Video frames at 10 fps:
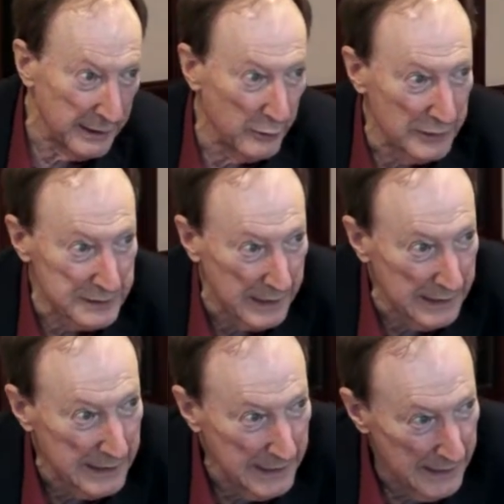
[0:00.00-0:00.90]

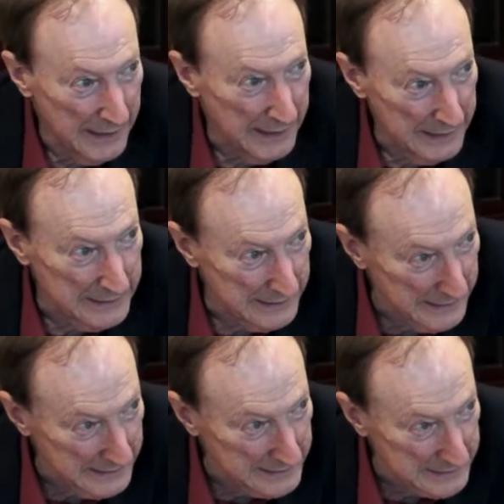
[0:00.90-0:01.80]
USA.
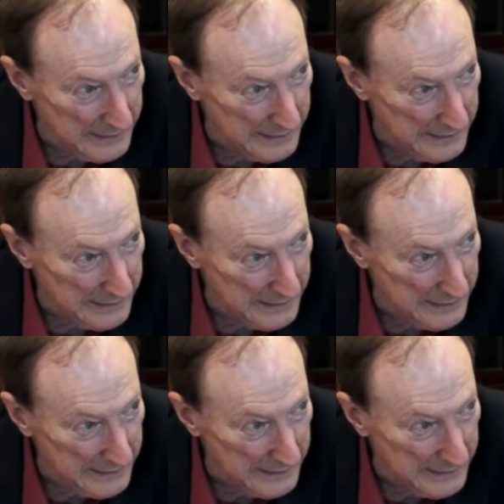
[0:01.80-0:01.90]
He